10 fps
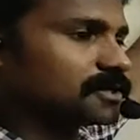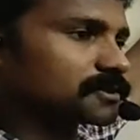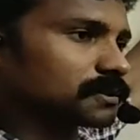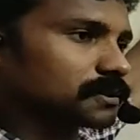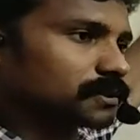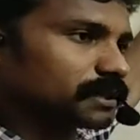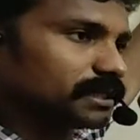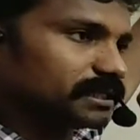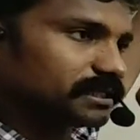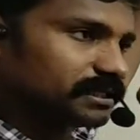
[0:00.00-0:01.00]
So
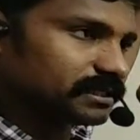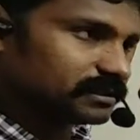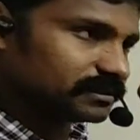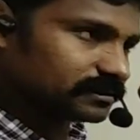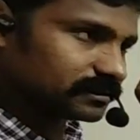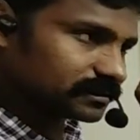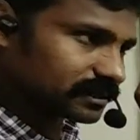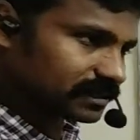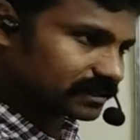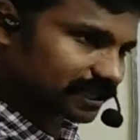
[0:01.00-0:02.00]

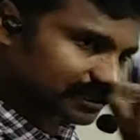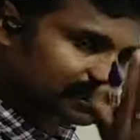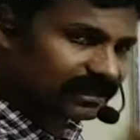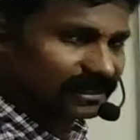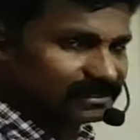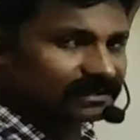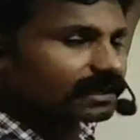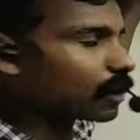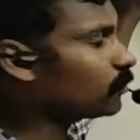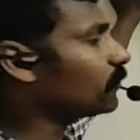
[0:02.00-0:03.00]
in that
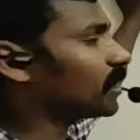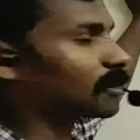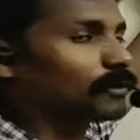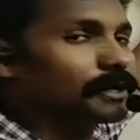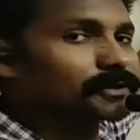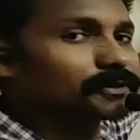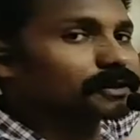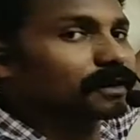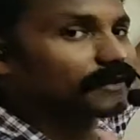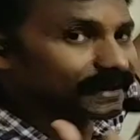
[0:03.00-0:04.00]
relation, how we are going to
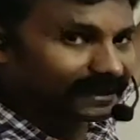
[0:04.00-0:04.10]
draw the